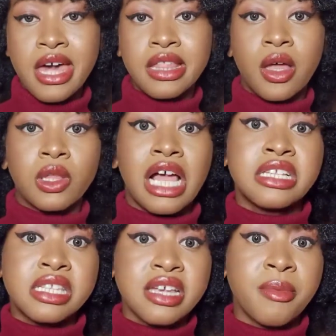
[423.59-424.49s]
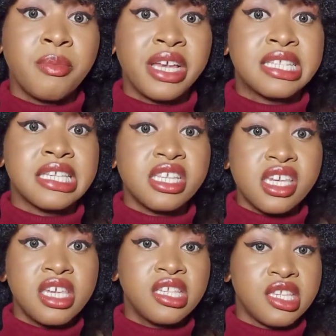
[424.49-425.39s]
Now that stem makes it
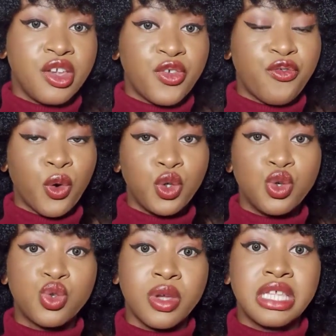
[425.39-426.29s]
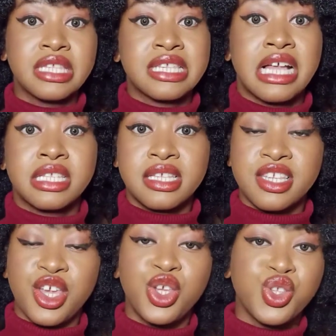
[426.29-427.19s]
easy for you to insert it
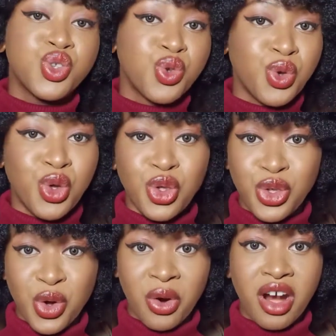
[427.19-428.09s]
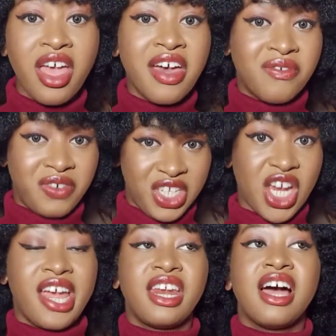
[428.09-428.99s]
into your
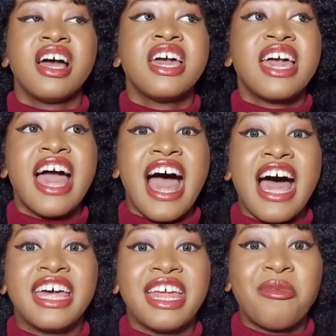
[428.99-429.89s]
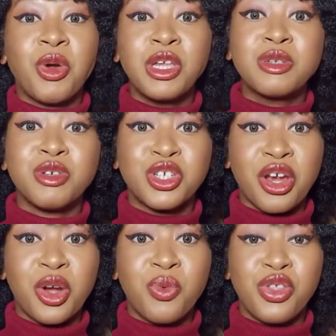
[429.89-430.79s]
vagina, and I'm going to be
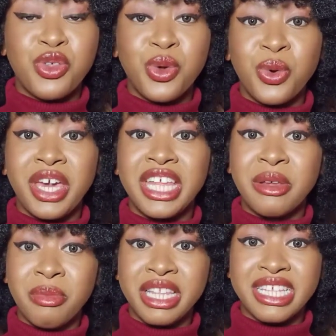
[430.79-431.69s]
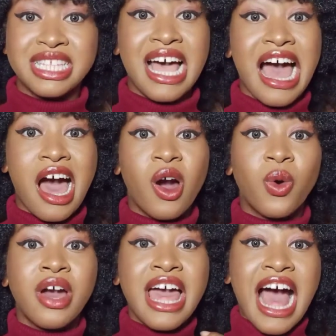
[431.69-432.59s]
sharing with you in a minute
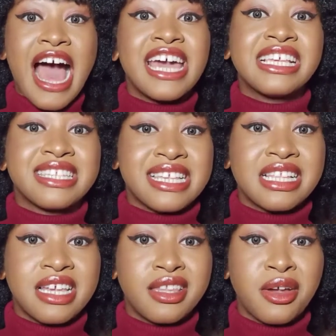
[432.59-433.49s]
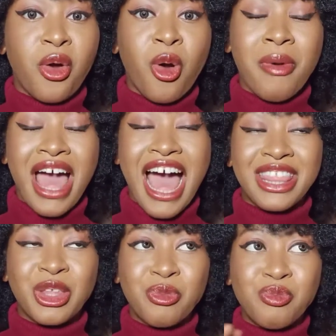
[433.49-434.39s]
how I inserted the cup
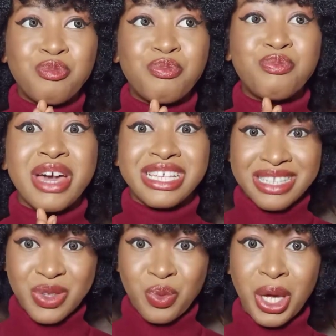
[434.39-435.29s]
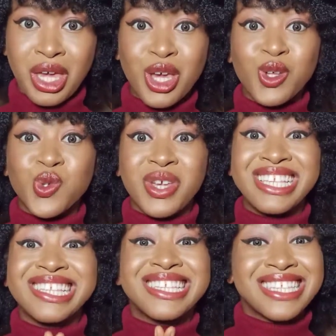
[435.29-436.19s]
and the best way to
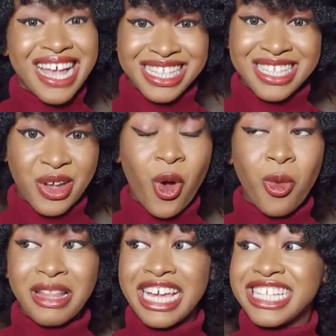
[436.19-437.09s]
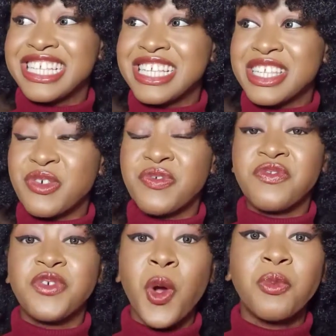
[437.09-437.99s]
insert the cup. Like, this is the
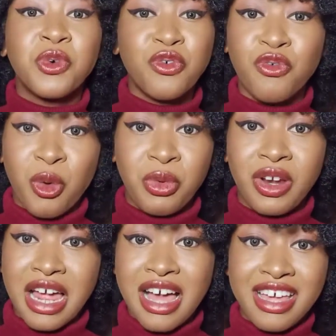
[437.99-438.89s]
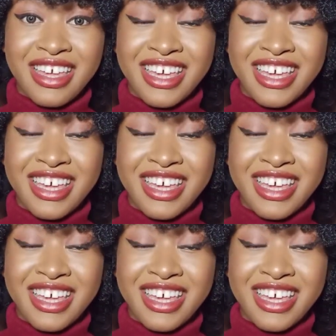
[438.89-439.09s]
fail-proof formula.